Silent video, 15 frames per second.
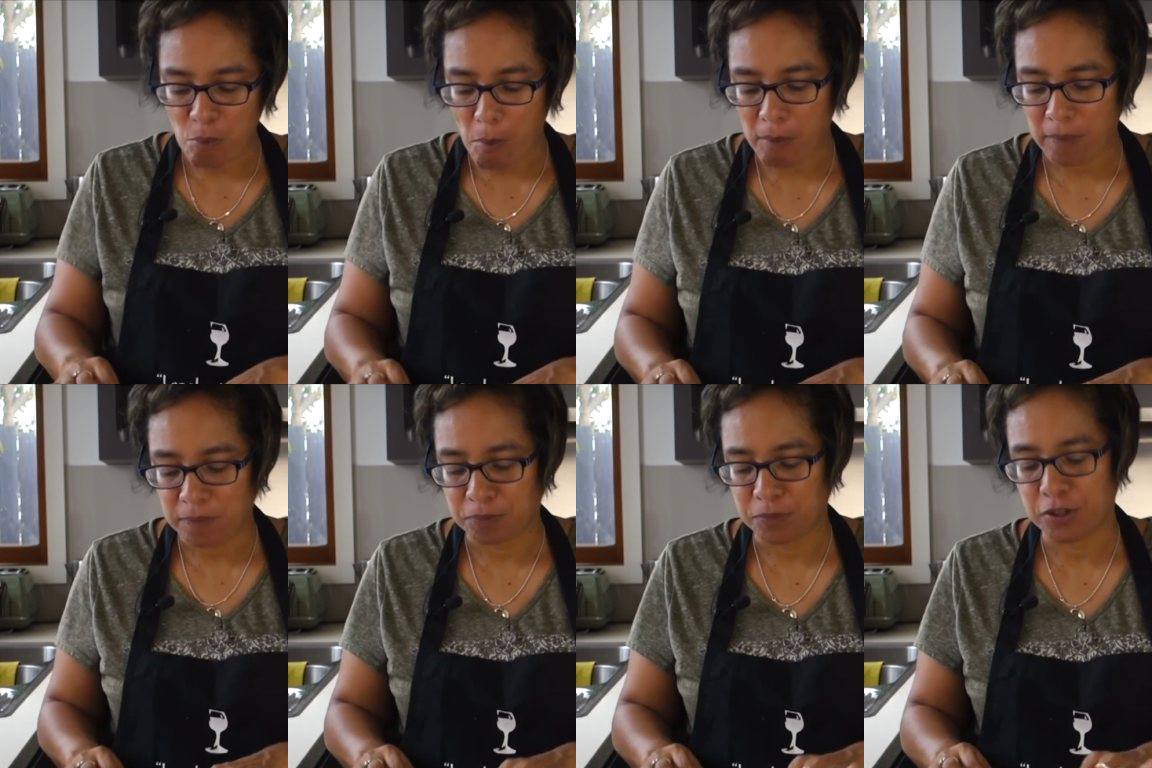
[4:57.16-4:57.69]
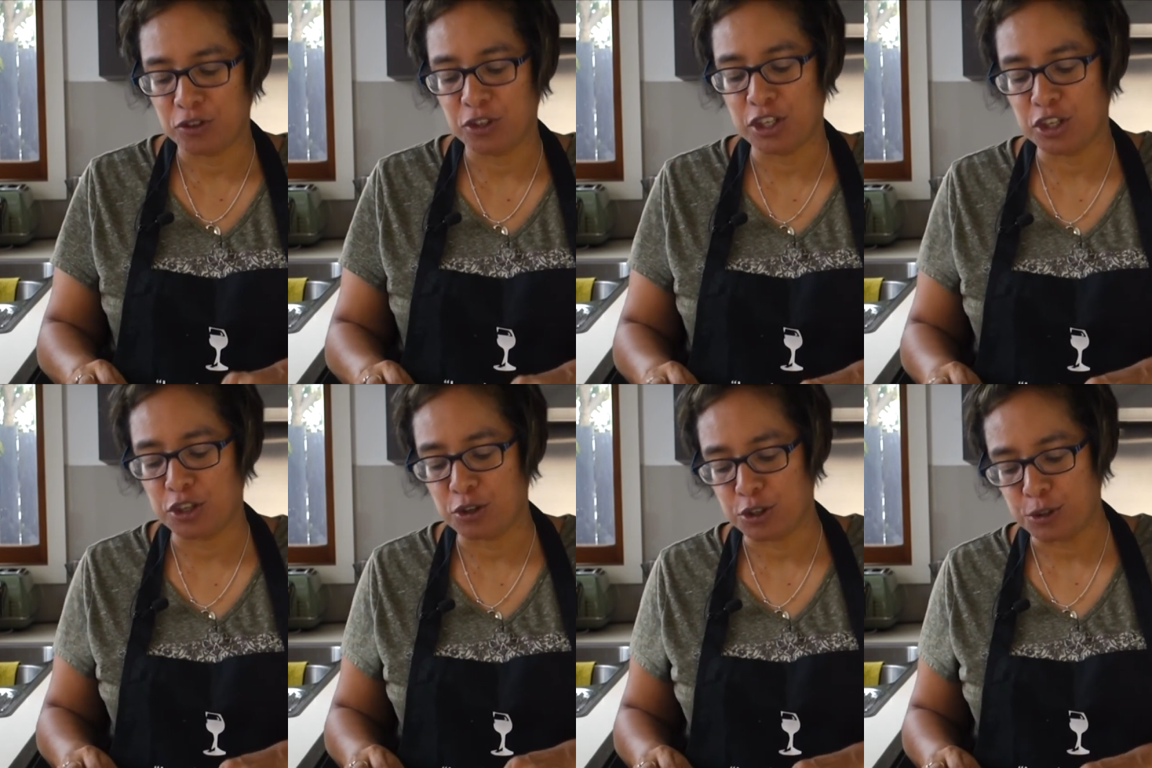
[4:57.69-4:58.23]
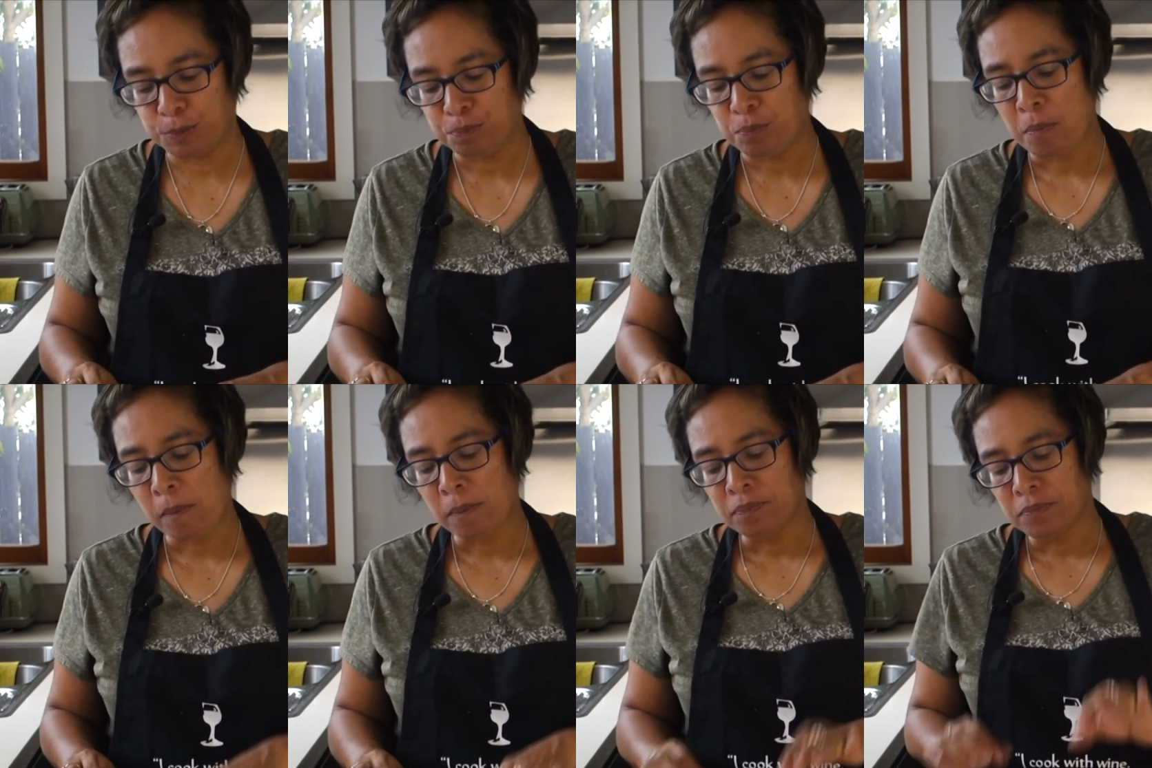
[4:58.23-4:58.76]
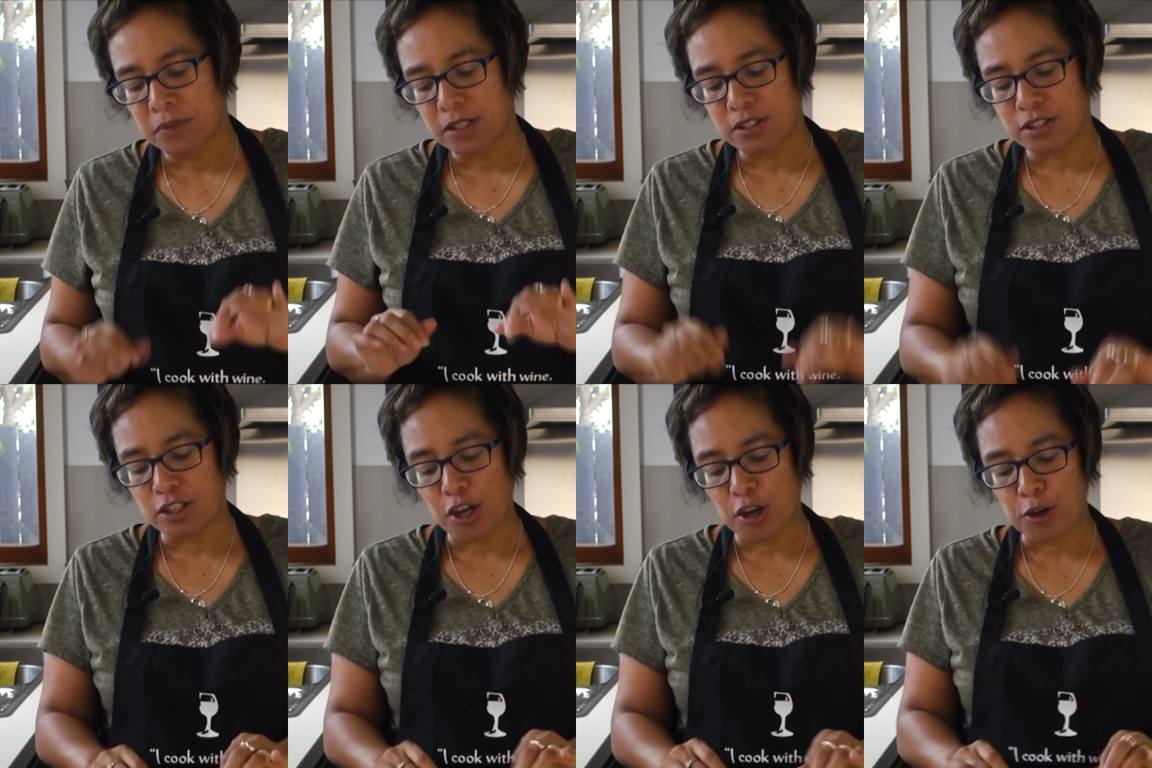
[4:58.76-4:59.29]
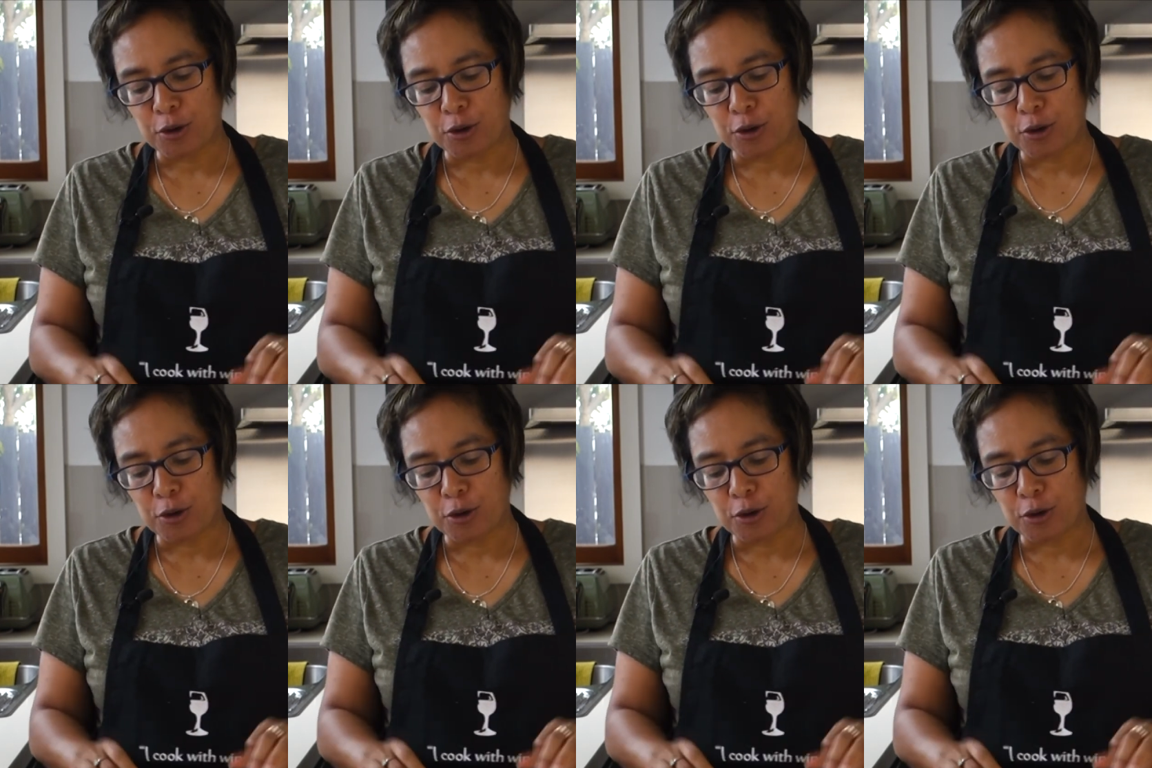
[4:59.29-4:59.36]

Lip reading: Really good. So